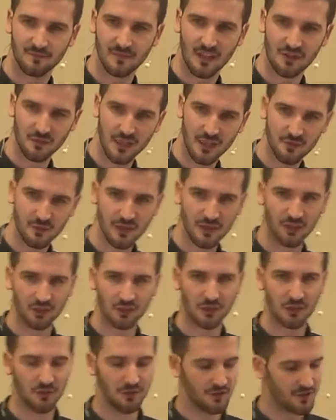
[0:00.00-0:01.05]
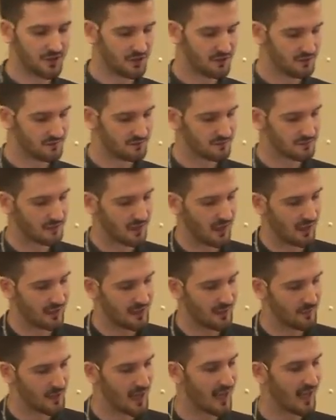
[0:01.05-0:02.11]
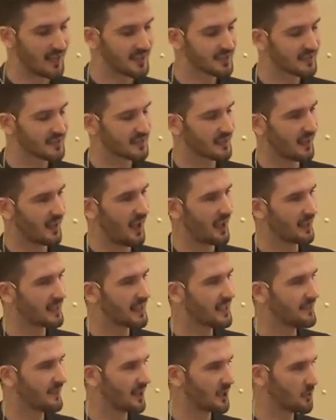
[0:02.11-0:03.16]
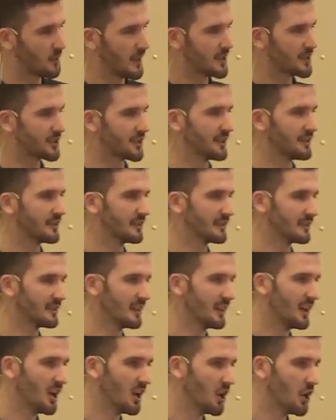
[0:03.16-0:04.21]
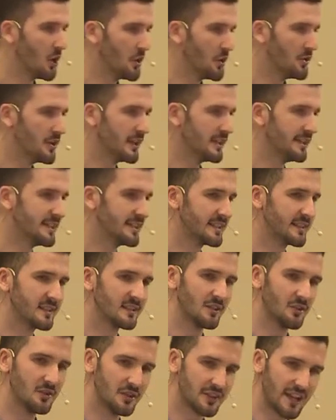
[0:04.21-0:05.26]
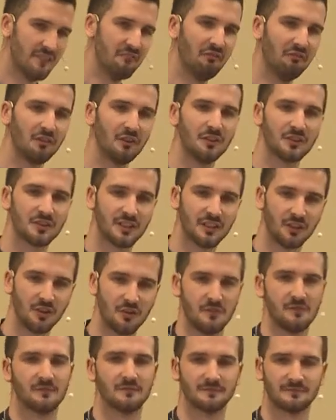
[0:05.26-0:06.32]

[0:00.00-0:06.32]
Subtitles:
So as we conclude, let me ask again that question, who is influencing you?